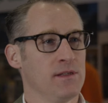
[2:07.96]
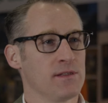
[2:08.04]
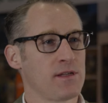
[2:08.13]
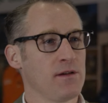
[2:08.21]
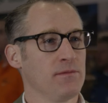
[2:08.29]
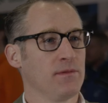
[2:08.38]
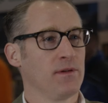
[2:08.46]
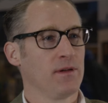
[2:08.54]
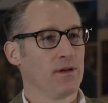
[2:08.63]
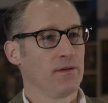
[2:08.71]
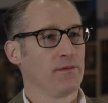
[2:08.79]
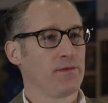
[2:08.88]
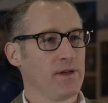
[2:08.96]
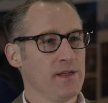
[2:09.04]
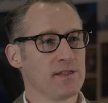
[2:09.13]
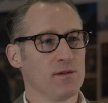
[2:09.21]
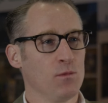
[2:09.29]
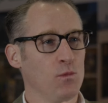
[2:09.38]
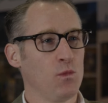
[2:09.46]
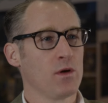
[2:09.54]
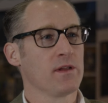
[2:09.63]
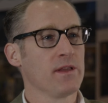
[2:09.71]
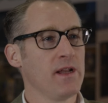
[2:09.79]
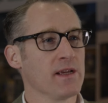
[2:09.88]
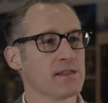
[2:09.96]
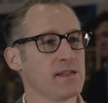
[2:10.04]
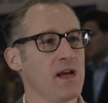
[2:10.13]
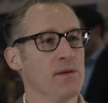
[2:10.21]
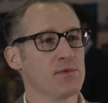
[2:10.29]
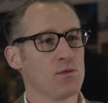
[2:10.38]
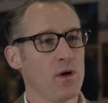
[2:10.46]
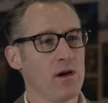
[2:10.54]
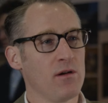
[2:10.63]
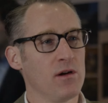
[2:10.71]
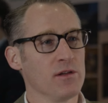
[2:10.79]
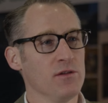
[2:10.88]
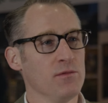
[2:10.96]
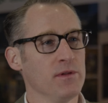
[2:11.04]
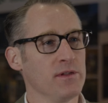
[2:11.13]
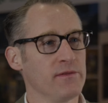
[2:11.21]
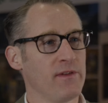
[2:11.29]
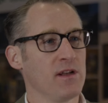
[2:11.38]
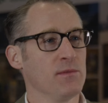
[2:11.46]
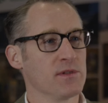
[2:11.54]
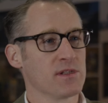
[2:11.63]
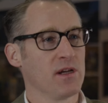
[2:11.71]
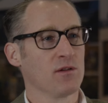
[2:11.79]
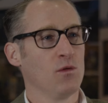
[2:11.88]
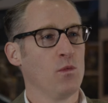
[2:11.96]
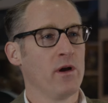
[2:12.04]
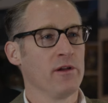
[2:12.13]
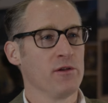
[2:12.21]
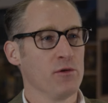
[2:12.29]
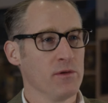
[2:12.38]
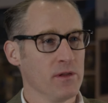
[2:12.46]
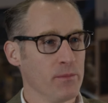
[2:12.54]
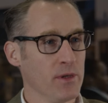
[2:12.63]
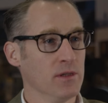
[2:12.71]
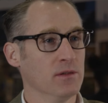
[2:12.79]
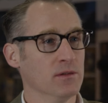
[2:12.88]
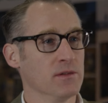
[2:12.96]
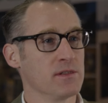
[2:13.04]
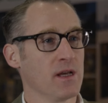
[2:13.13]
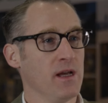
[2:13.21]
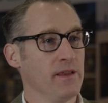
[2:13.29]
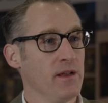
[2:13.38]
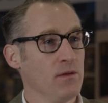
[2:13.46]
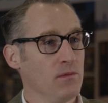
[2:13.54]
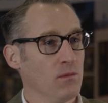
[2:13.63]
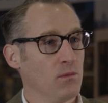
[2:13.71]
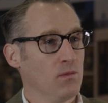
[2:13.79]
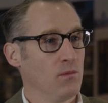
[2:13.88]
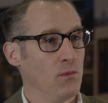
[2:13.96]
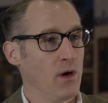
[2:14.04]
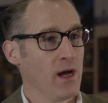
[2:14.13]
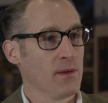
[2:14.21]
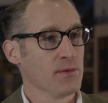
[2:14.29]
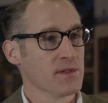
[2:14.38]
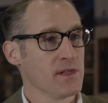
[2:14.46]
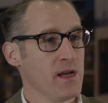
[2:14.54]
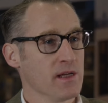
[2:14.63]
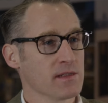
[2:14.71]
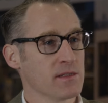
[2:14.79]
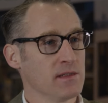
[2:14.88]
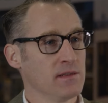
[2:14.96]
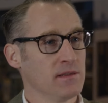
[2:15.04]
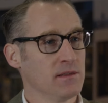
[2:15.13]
So, Frieza, what are the next steps? Where are you in the development cycle? Where are you in the build? And then what happens next?